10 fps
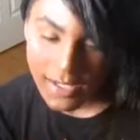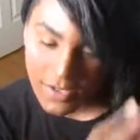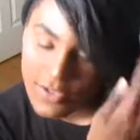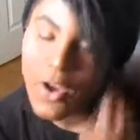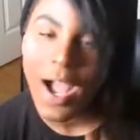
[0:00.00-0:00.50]
of here.
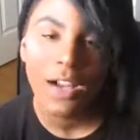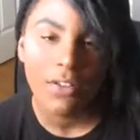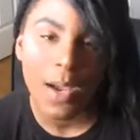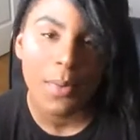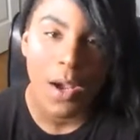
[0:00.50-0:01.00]
So I
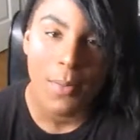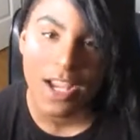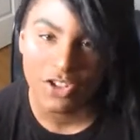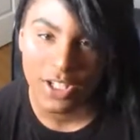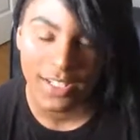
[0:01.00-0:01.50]
grab all
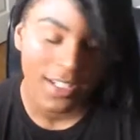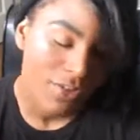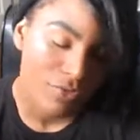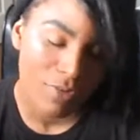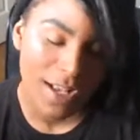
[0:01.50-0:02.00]
my shit,
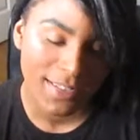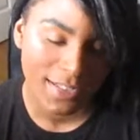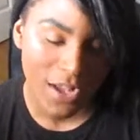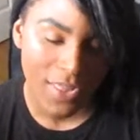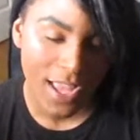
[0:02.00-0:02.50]
get dressed
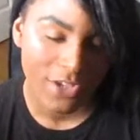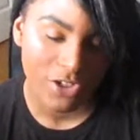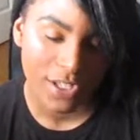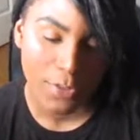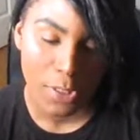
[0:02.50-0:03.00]
and all that
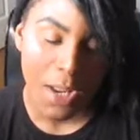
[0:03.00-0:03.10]
shit,